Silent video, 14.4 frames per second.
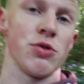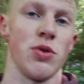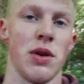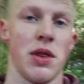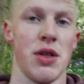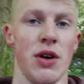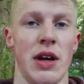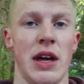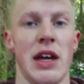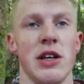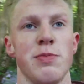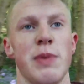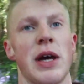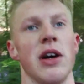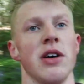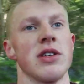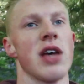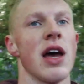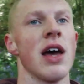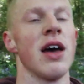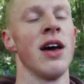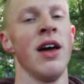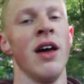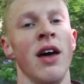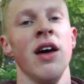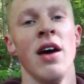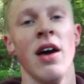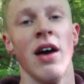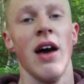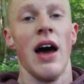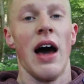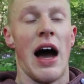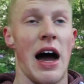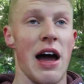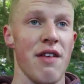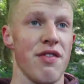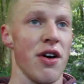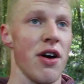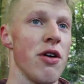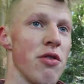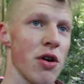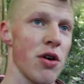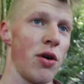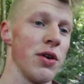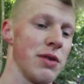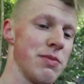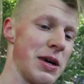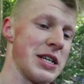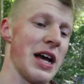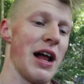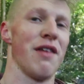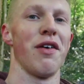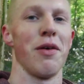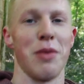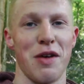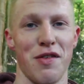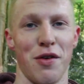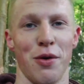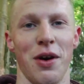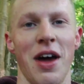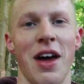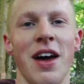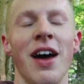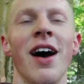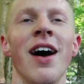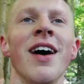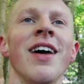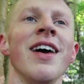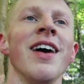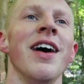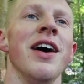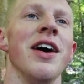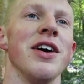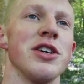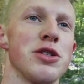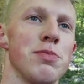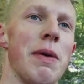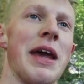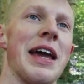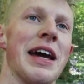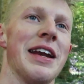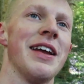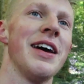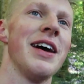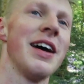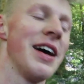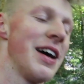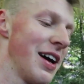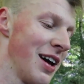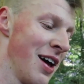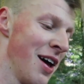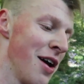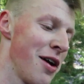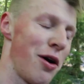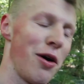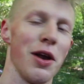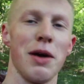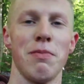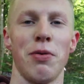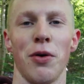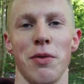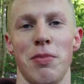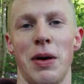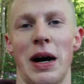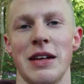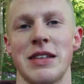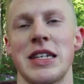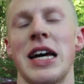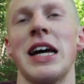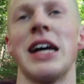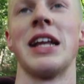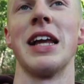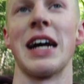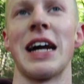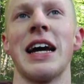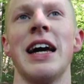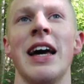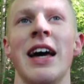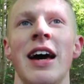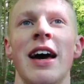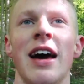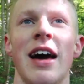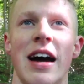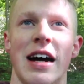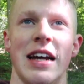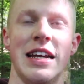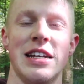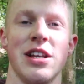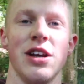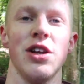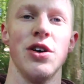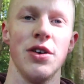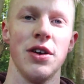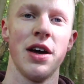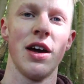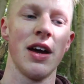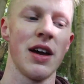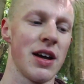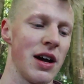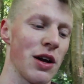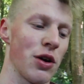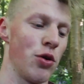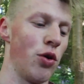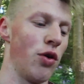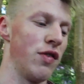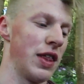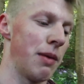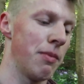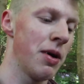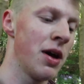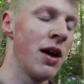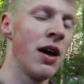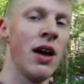I'm doing 30 is because I've recorded myself on my phone speaking all the important parts, like I need to learn and go over them